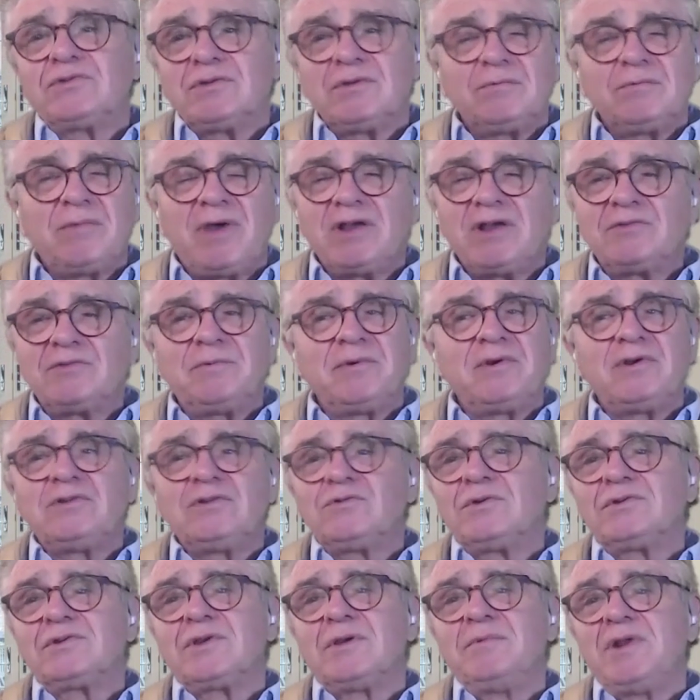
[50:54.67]
My experience
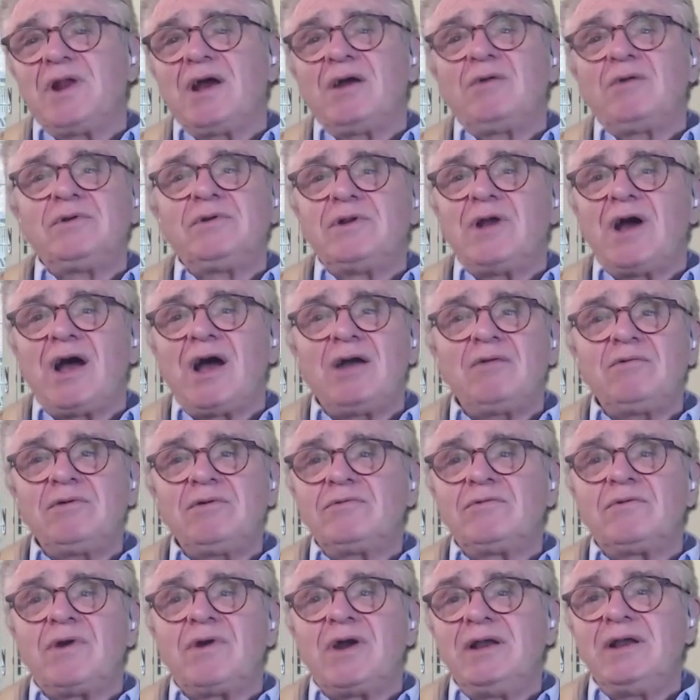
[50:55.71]
was, I mean, I would
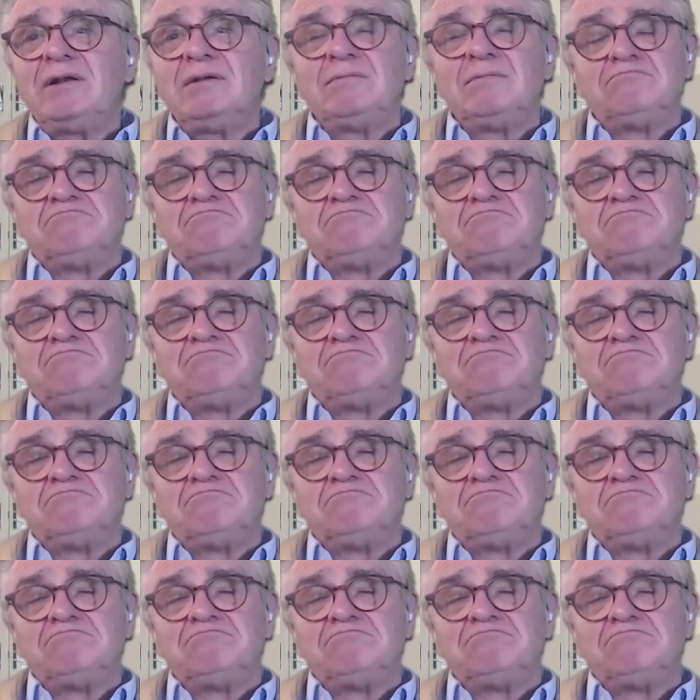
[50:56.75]
write